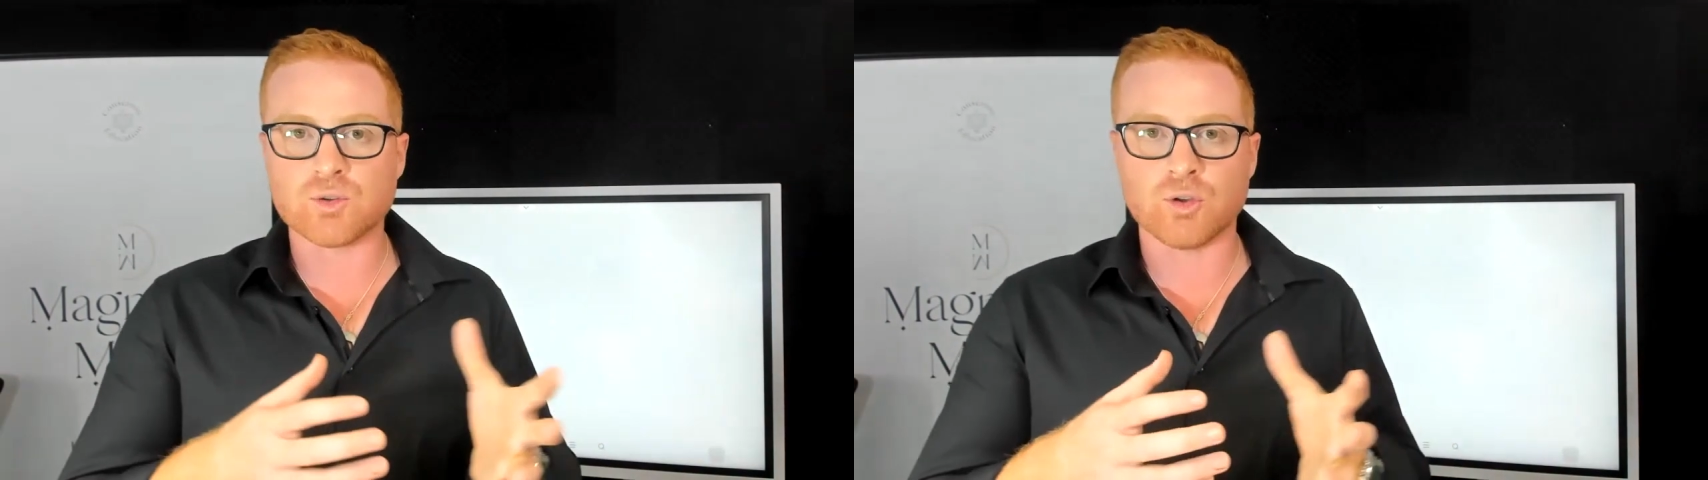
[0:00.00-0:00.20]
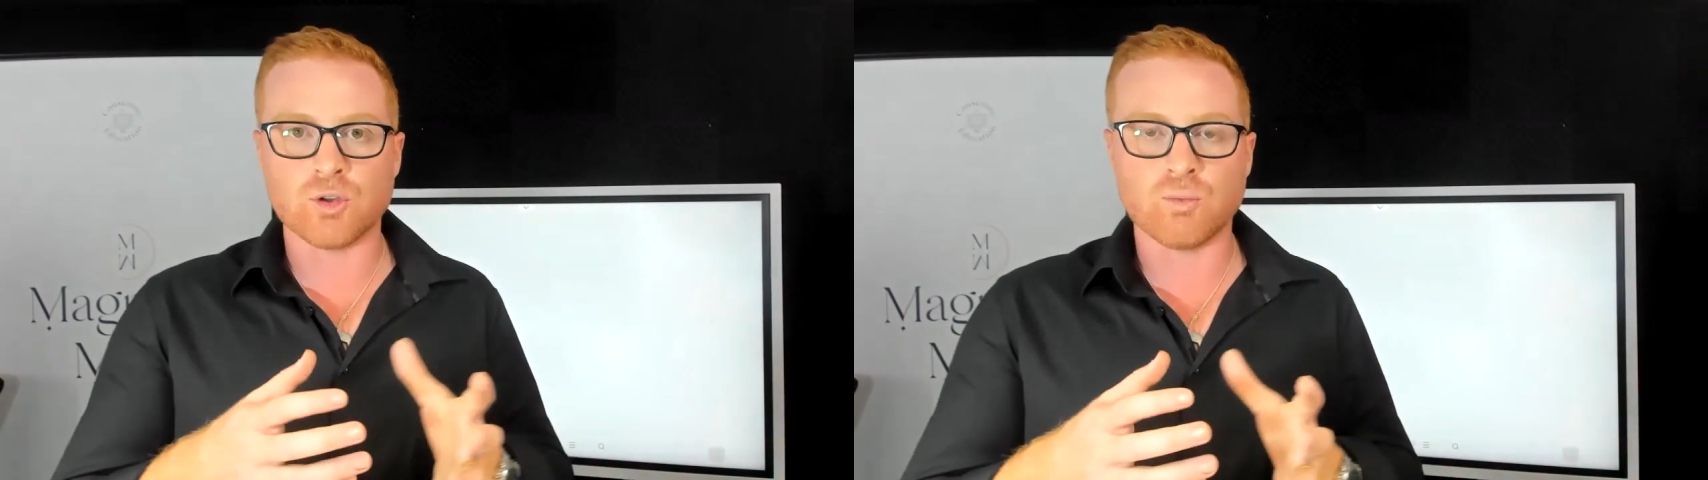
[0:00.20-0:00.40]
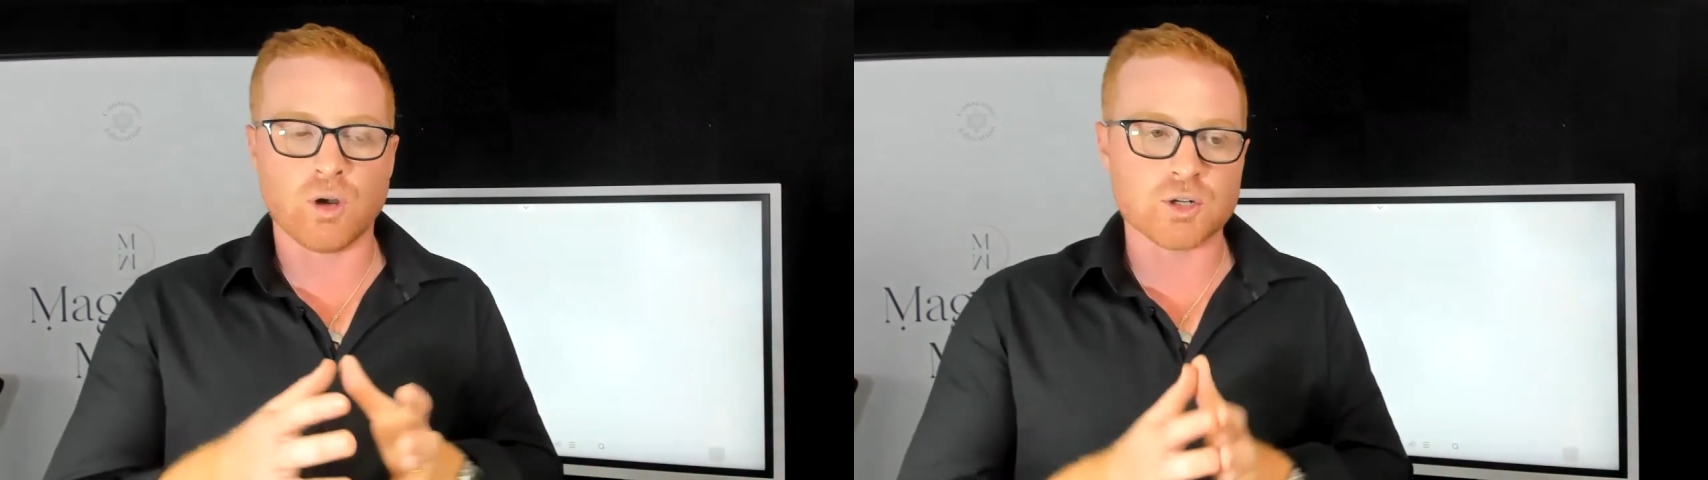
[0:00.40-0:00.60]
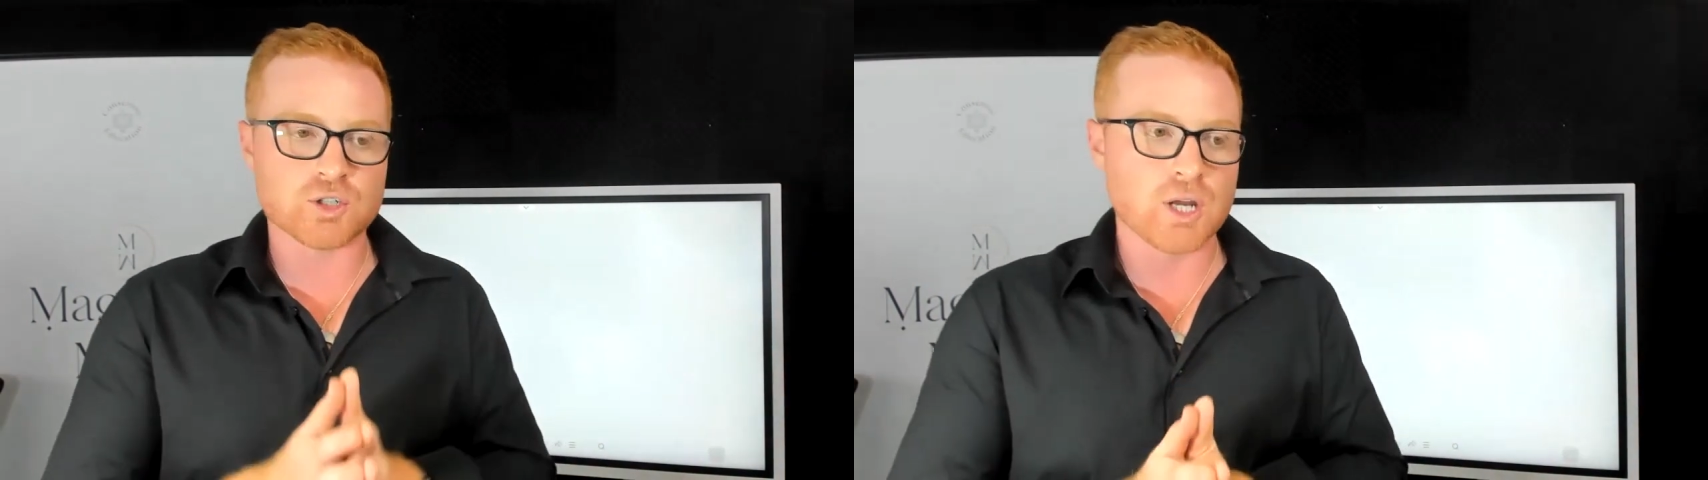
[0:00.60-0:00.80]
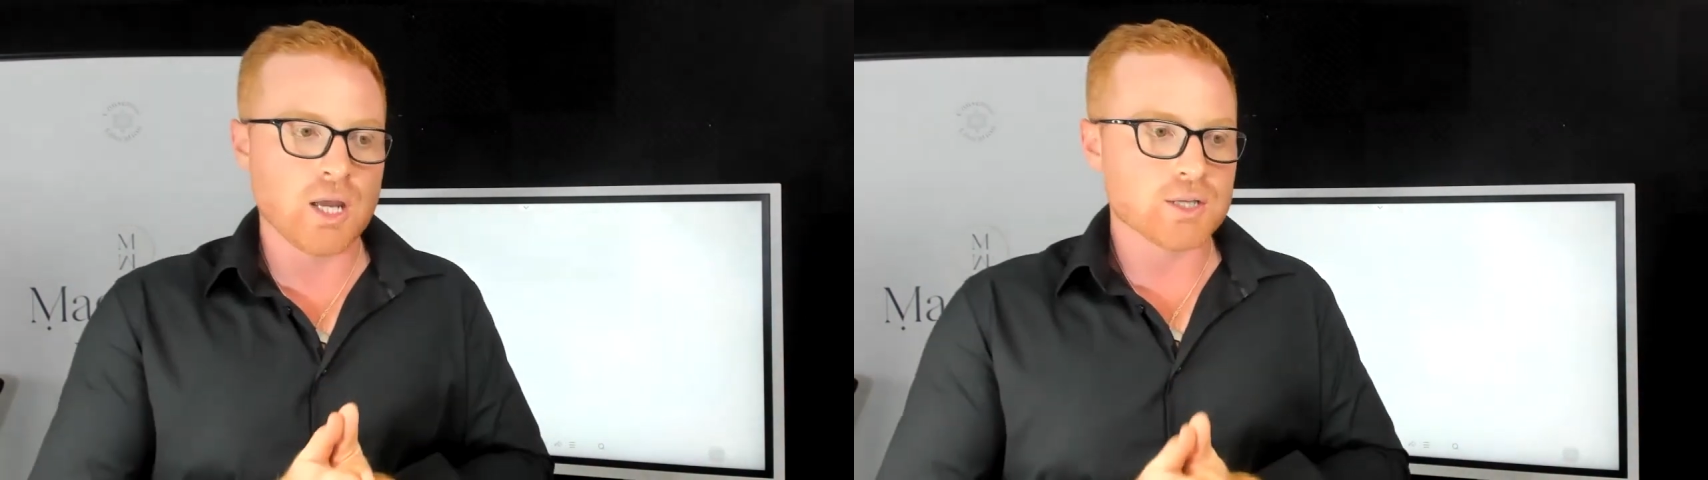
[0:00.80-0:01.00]
or you
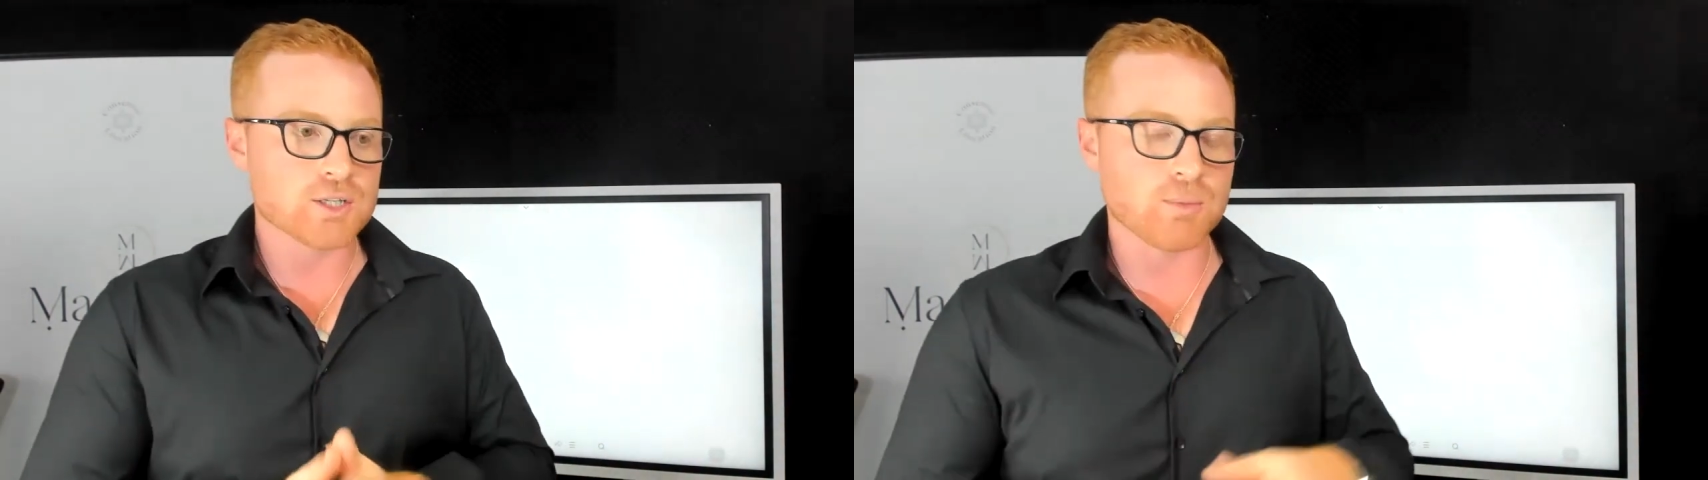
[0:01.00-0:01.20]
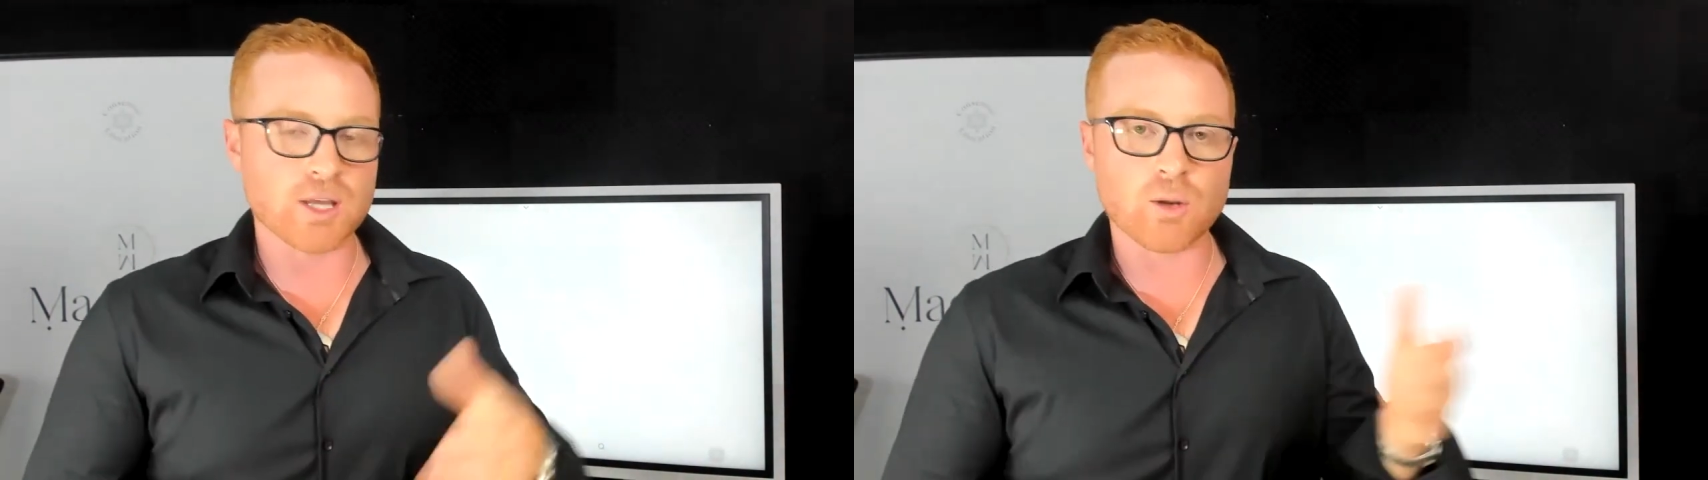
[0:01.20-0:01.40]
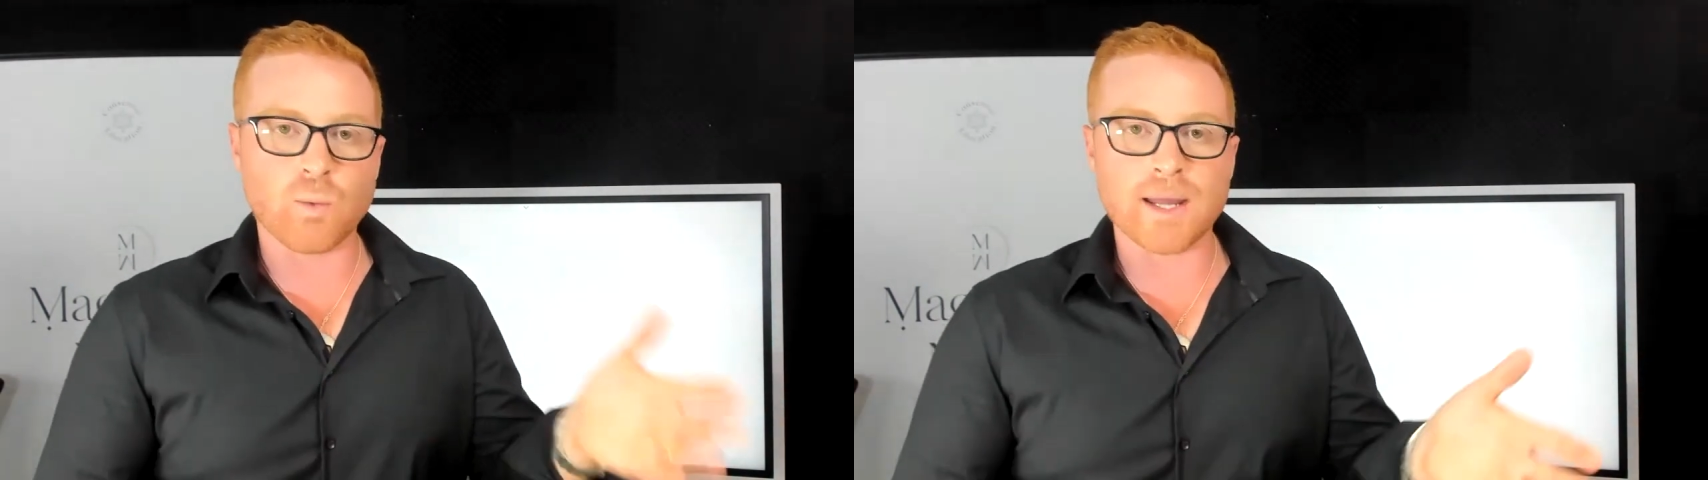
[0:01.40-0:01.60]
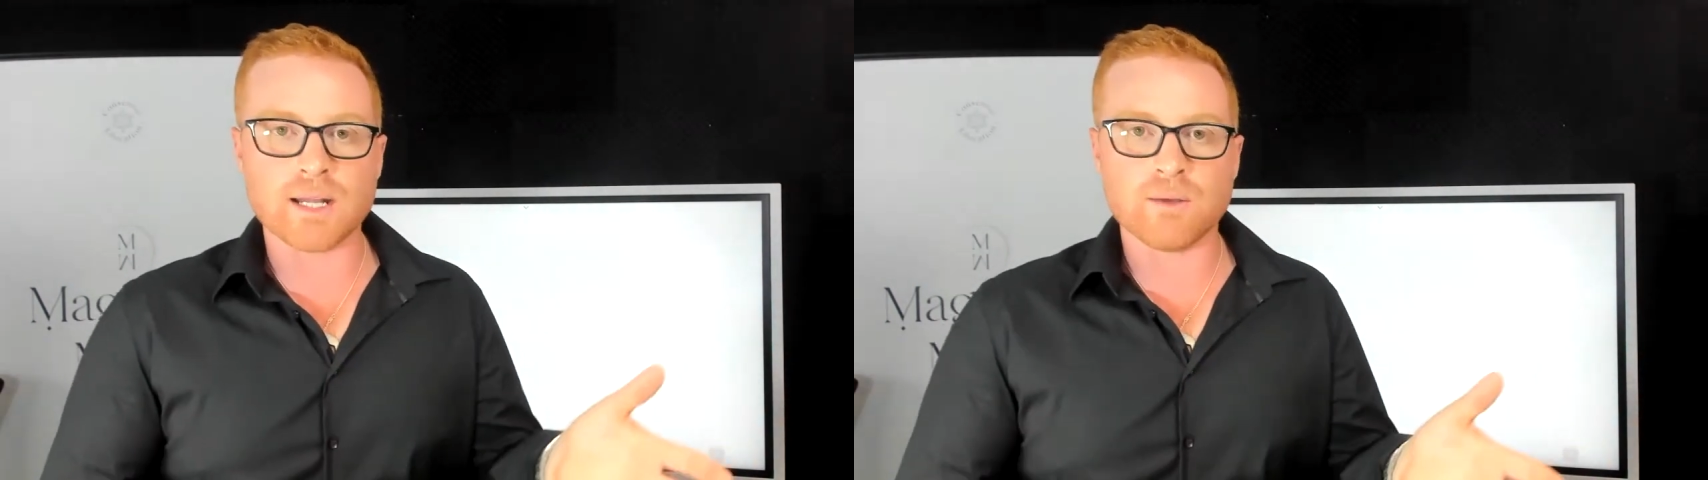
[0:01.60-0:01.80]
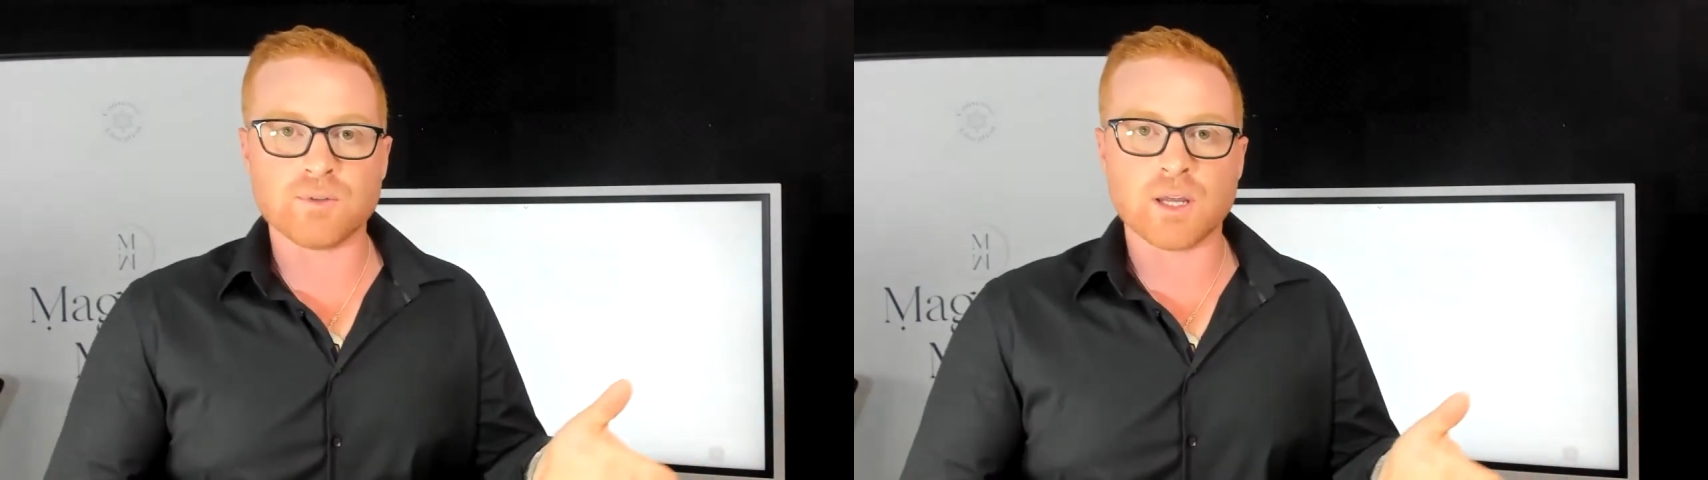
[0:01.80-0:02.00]
watch somebody in
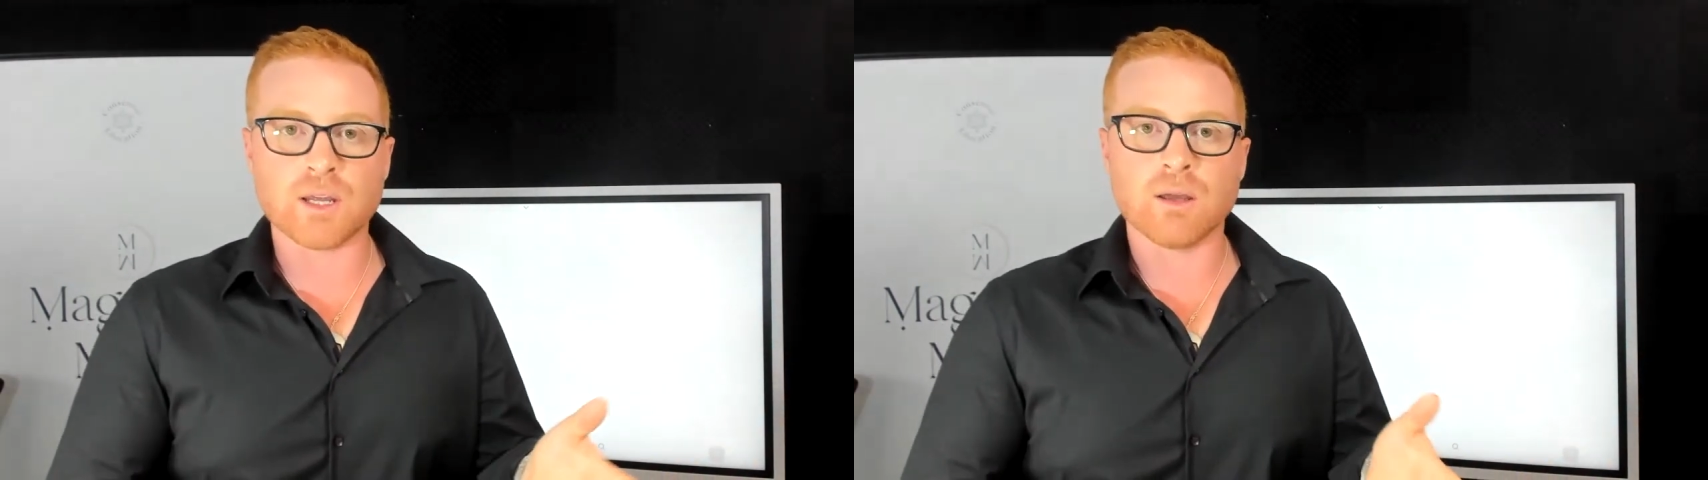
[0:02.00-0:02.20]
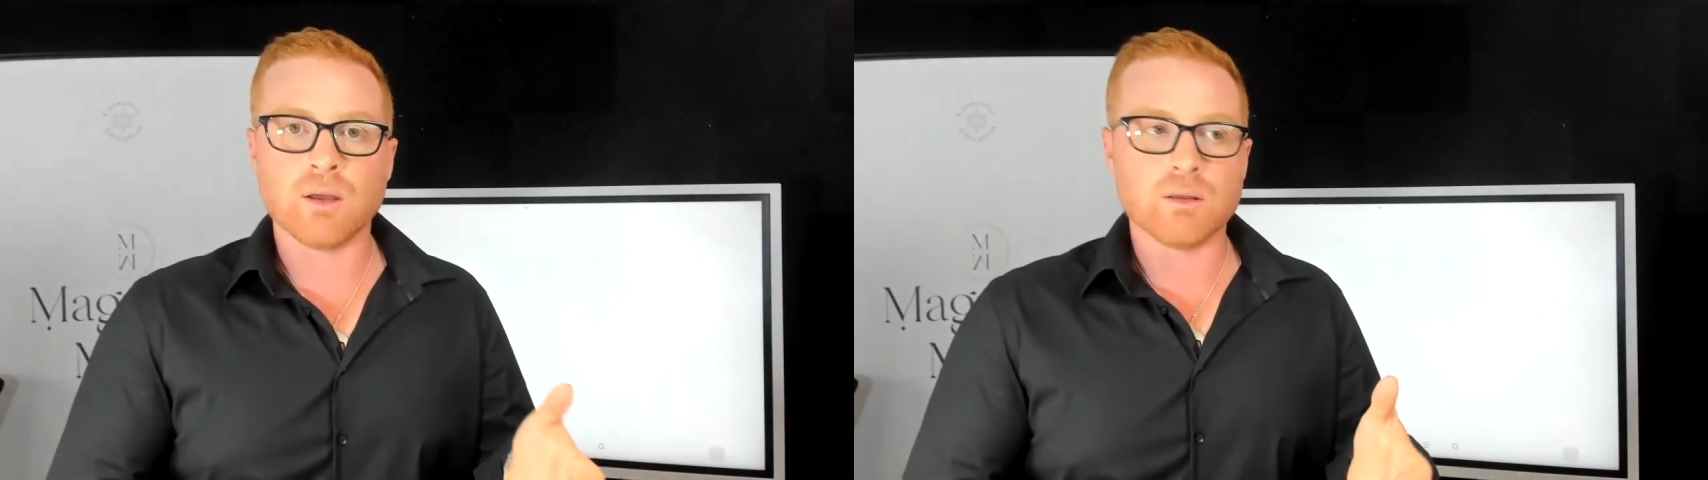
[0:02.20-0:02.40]
weightlifting,